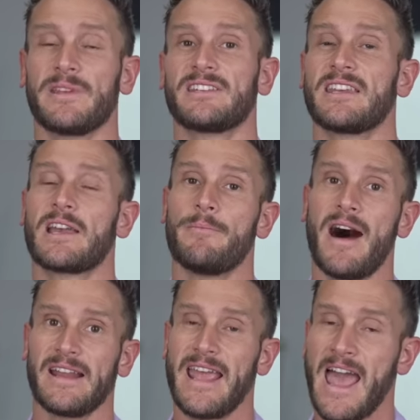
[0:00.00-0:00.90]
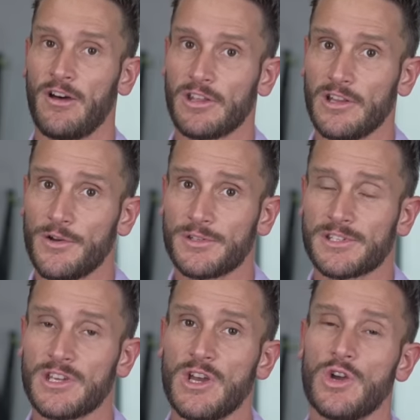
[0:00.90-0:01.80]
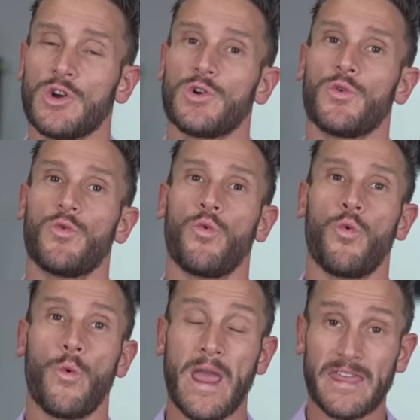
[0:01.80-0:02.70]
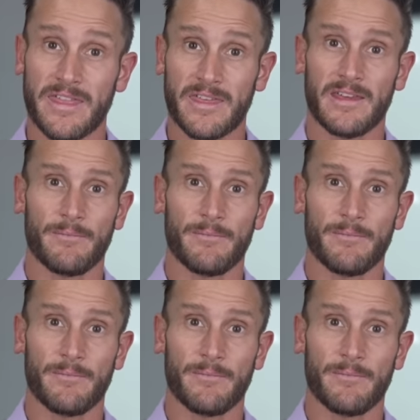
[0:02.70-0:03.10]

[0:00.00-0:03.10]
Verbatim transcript: because it combined allulose with